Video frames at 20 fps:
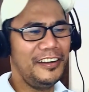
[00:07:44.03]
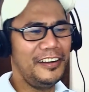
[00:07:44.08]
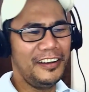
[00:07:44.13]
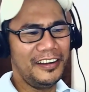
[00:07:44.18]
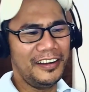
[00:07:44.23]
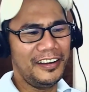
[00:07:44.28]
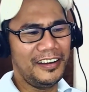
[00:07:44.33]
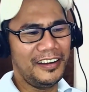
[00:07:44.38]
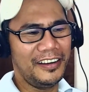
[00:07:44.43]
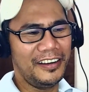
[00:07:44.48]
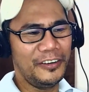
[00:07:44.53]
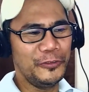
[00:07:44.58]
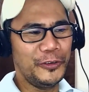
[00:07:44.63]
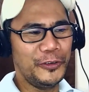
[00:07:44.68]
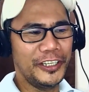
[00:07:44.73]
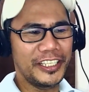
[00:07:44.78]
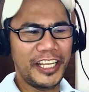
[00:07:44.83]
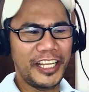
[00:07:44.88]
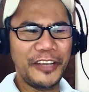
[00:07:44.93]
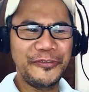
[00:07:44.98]
Aw,
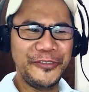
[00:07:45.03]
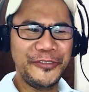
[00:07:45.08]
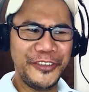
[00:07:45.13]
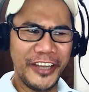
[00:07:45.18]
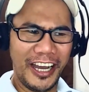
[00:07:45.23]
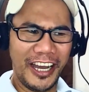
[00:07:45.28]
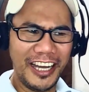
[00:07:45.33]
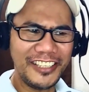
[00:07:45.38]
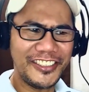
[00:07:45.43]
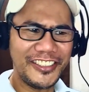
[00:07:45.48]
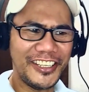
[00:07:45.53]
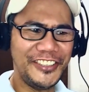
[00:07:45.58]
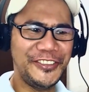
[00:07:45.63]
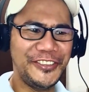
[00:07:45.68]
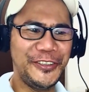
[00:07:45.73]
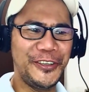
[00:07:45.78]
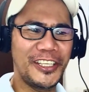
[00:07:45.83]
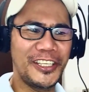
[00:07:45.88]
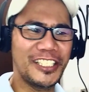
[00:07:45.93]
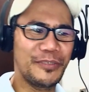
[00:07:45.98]
what? I'm not
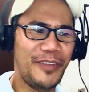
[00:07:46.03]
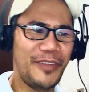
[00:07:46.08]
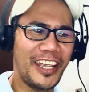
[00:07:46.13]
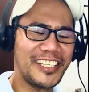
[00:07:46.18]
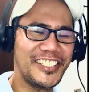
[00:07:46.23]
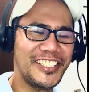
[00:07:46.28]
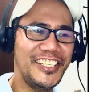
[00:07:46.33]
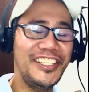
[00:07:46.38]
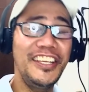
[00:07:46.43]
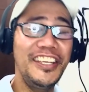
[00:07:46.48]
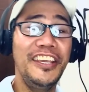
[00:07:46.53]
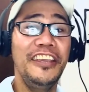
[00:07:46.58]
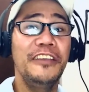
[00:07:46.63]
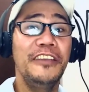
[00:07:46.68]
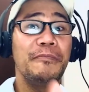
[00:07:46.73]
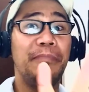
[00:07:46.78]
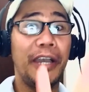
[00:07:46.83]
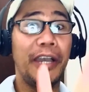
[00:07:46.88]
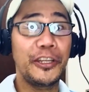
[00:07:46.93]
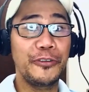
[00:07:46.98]
as you expected?
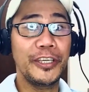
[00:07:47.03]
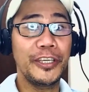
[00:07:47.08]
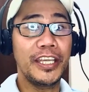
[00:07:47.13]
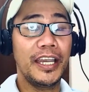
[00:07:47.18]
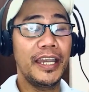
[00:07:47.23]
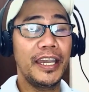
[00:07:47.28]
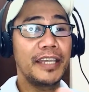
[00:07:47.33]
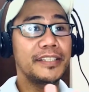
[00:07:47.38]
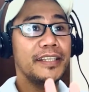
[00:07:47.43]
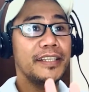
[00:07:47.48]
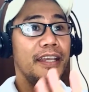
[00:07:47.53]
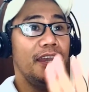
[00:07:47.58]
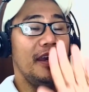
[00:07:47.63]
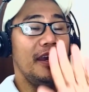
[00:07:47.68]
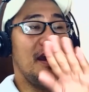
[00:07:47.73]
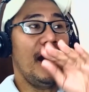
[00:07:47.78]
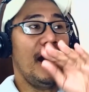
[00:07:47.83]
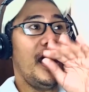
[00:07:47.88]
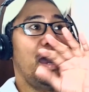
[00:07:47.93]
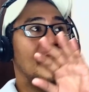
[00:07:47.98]
By the way, guys,
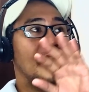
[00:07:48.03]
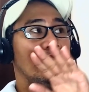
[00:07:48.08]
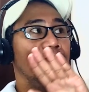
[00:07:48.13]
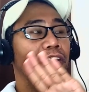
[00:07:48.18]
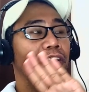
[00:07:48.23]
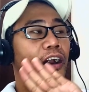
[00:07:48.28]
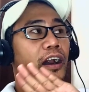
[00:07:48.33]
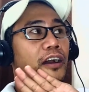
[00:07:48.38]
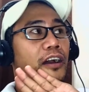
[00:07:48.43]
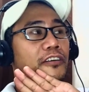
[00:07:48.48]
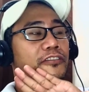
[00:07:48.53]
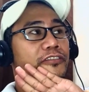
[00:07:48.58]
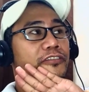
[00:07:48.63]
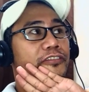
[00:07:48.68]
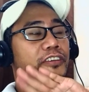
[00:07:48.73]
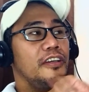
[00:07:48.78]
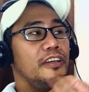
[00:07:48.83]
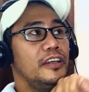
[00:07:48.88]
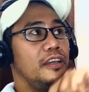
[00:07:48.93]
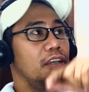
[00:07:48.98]
I
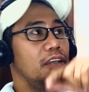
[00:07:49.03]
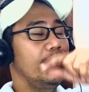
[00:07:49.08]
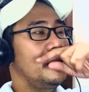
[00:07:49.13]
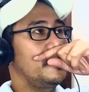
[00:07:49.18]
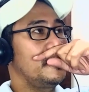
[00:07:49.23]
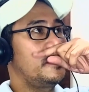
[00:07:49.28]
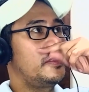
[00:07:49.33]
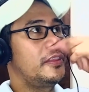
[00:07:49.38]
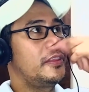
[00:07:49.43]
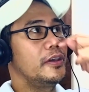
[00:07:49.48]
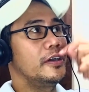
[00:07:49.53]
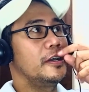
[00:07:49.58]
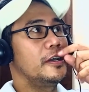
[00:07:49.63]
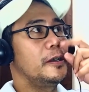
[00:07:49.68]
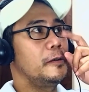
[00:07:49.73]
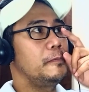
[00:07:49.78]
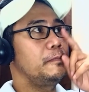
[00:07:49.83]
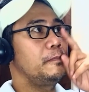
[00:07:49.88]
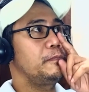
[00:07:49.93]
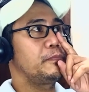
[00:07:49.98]
love
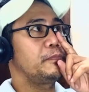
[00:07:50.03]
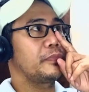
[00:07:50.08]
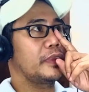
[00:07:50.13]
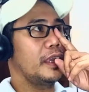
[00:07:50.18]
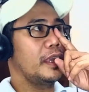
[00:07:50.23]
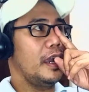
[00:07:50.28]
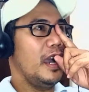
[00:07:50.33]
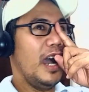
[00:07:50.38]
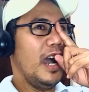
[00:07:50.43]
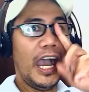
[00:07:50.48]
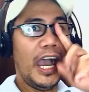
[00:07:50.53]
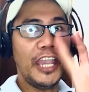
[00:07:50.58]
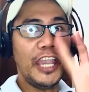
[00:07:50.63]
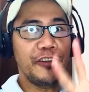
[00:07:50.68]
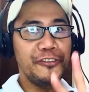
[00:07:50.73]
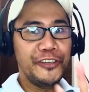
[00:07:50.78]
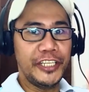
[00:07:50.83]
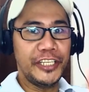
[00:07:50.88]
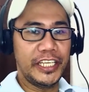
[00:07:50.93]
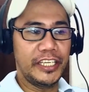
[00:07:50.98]
the
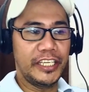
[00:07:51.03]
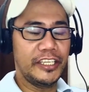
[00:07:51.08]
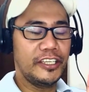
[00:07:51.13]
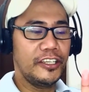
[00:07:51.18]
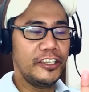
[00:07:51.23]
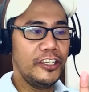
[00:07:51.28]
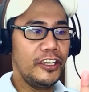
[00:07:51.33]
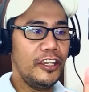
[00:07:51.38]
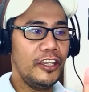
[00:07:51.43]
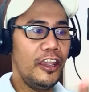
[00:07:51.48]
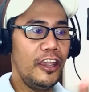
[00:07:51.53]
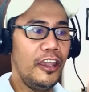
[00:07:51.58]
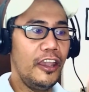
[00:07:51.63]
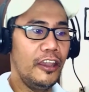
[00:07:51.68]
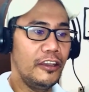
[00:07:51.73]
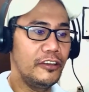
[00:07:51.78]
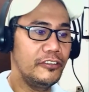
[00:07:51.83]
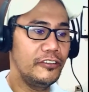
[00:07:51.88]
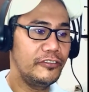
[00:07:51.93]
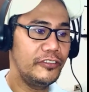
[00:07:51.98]
irony
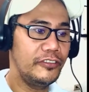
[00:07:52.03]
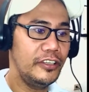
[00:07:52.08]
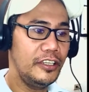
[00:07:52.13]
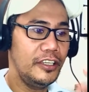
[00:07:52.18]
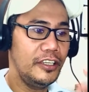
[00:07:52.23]
of